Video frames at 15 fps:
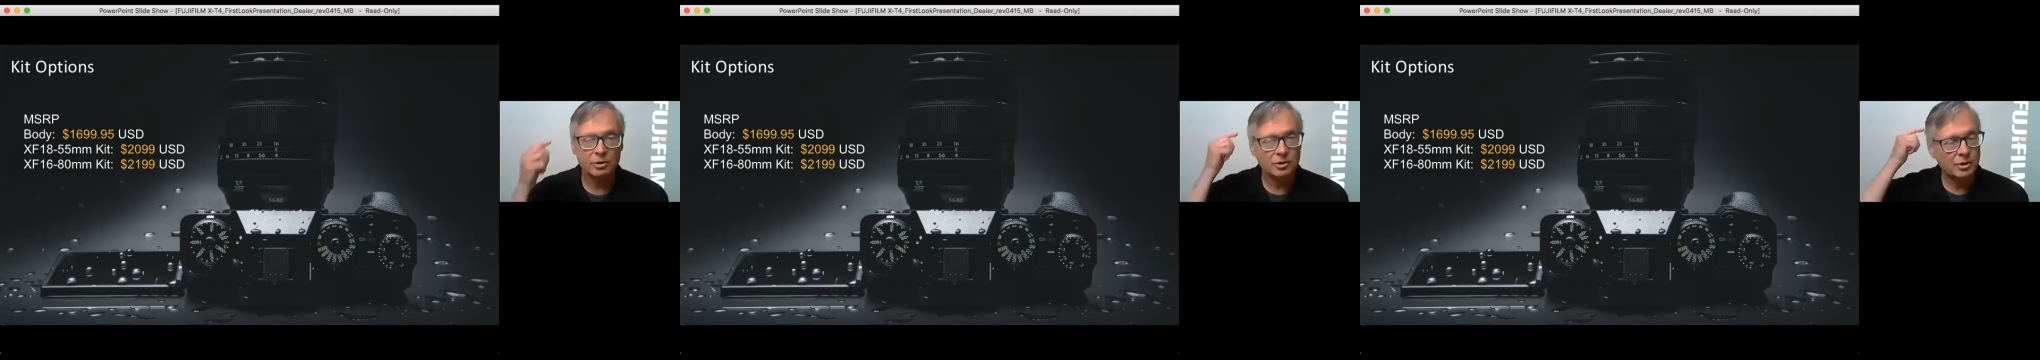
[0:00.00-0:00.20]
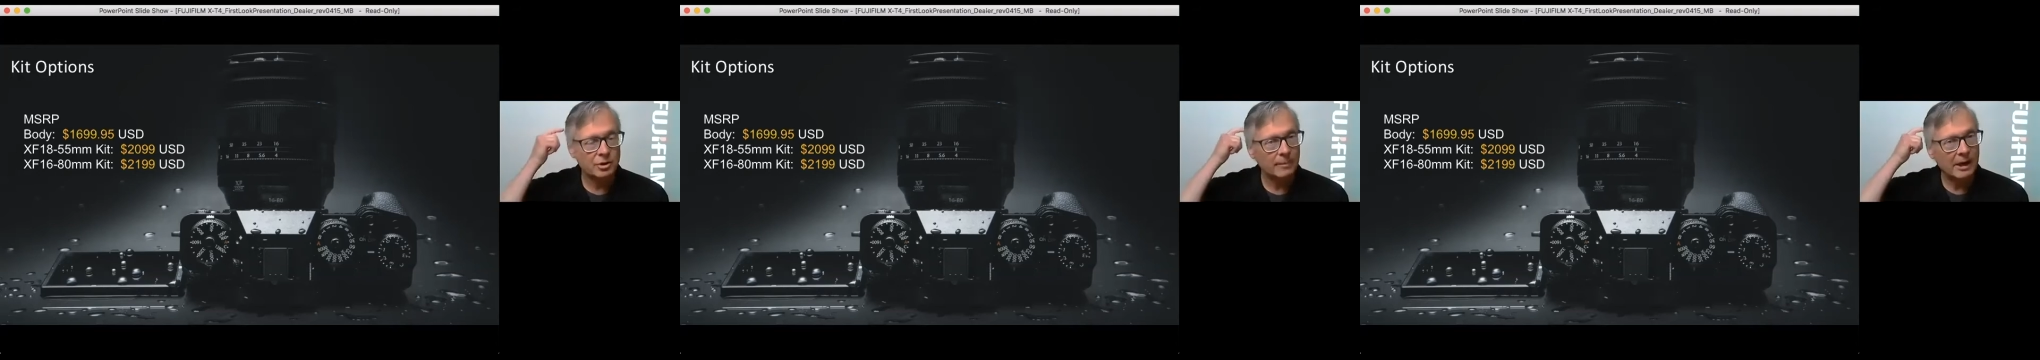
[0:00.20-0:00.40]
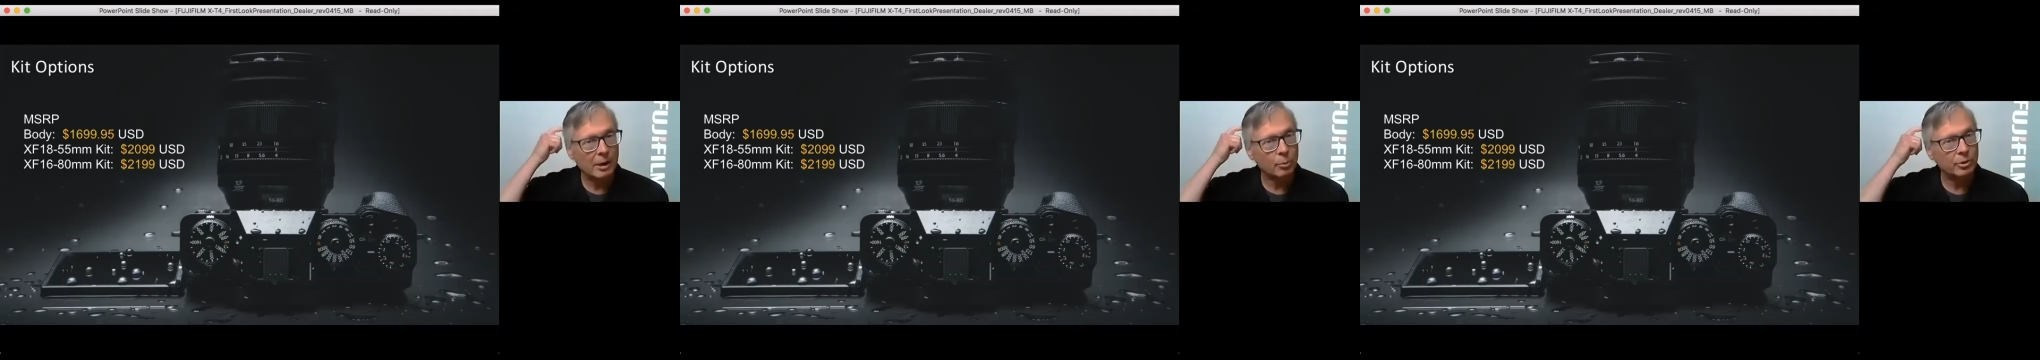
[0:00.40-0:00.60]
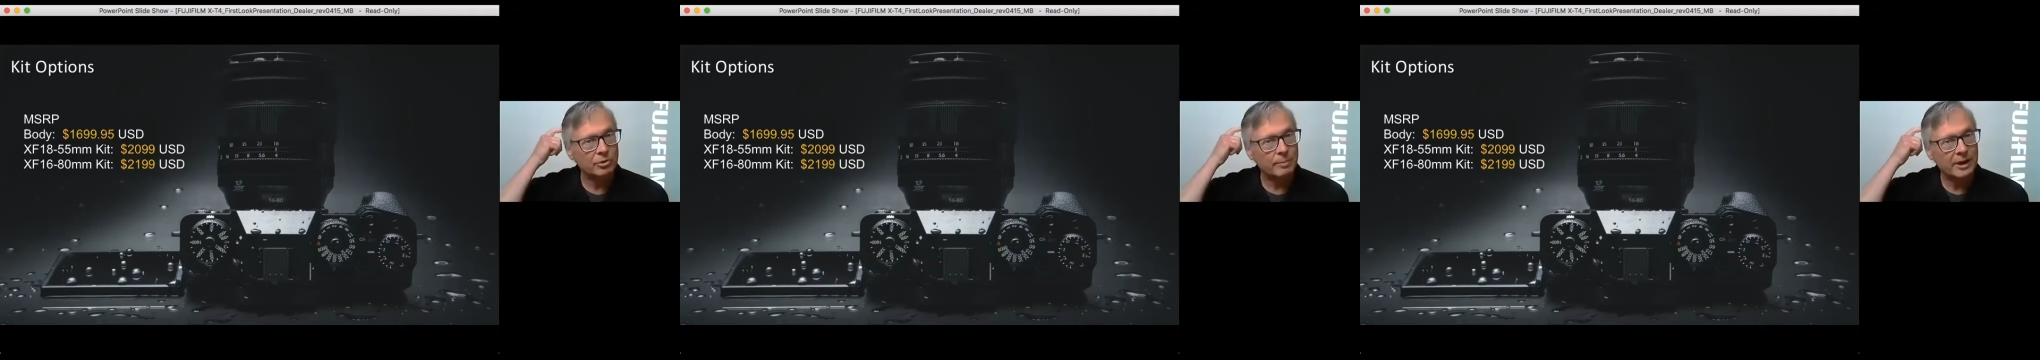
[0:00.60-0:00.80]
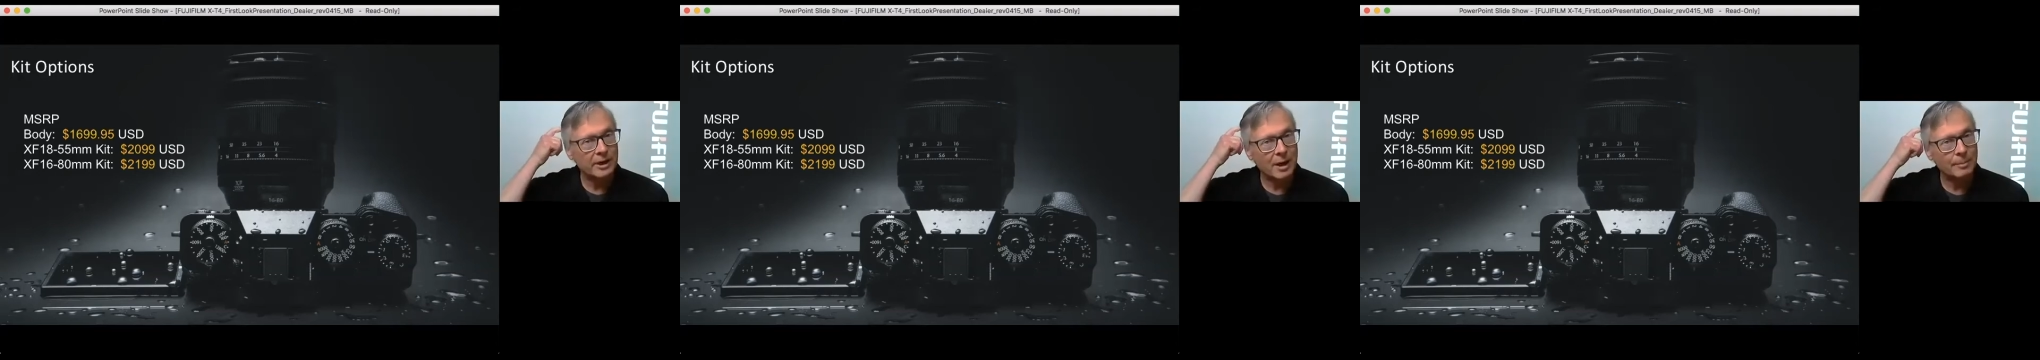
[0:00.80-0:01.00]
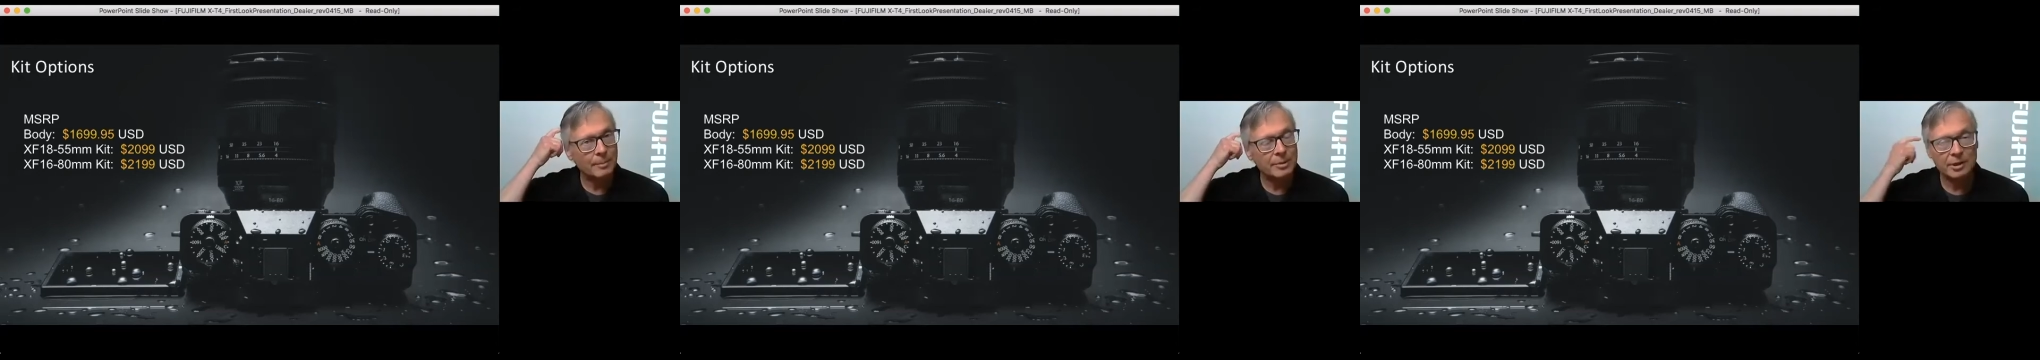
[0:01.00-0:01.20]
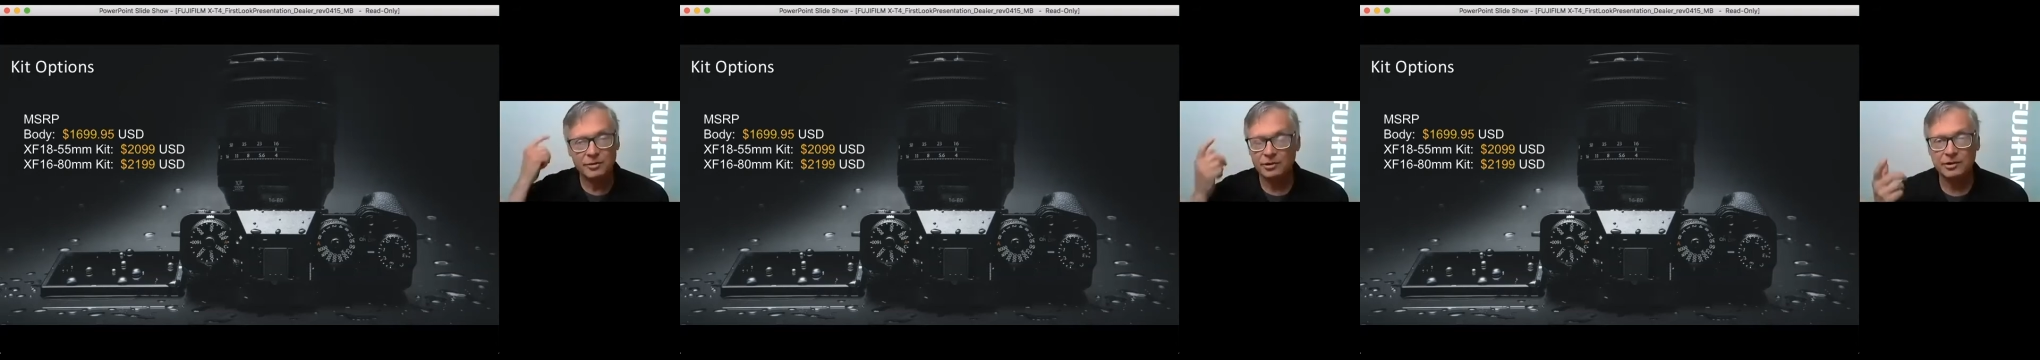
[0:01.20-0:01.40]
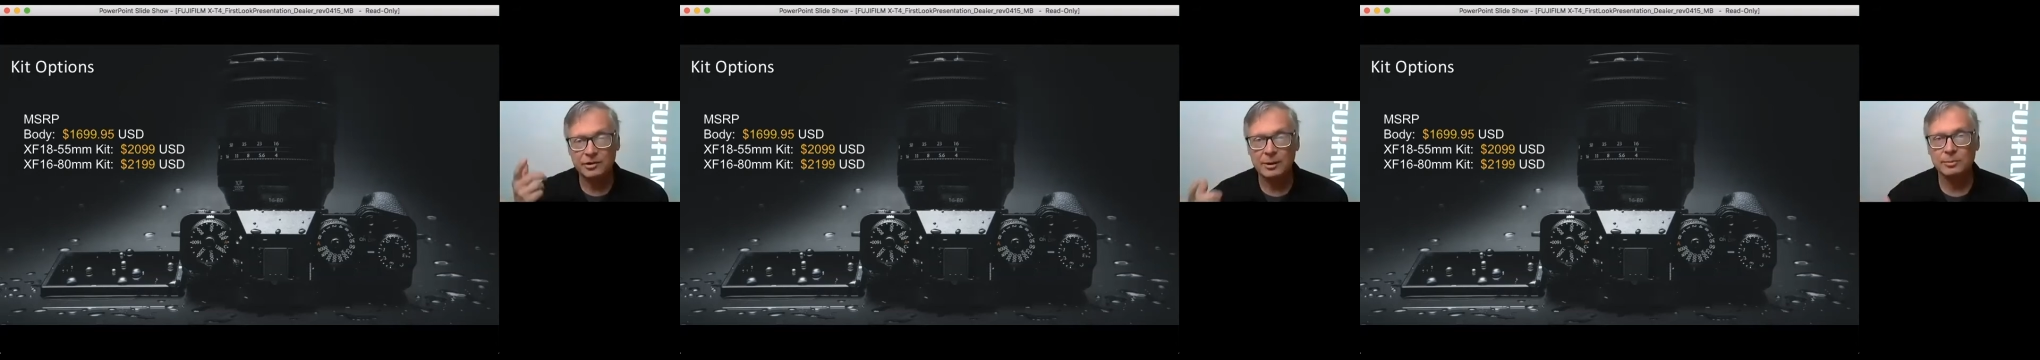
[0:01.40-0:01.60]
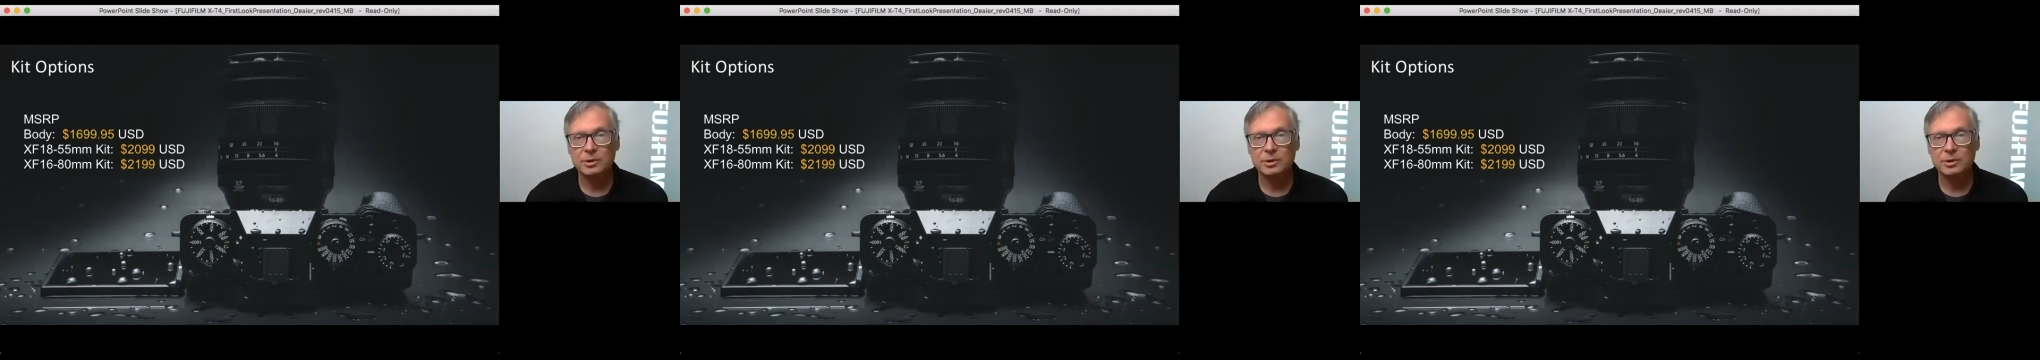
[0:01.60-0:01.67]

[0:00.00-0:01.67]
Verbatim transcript: come out, which may not be at the same